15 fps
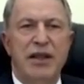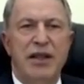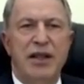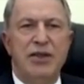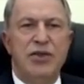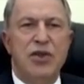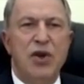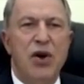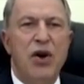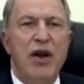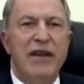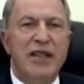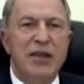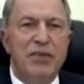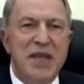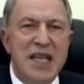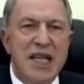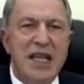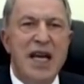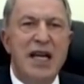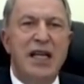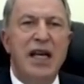So the
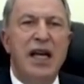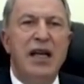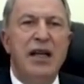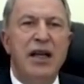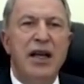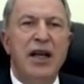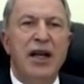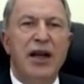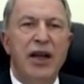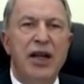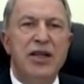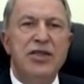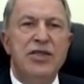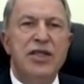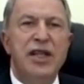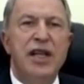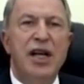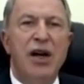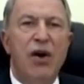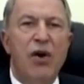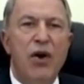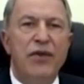PKK is
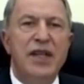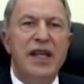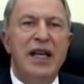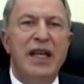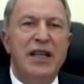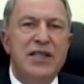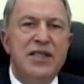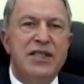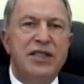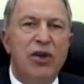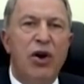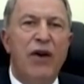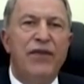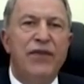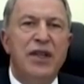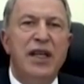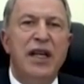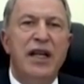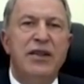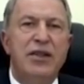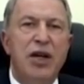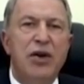on the list of
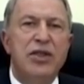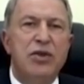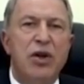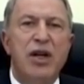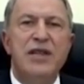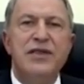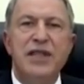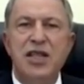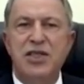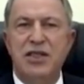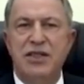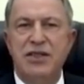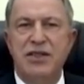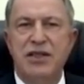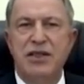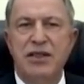the terrorist organizations.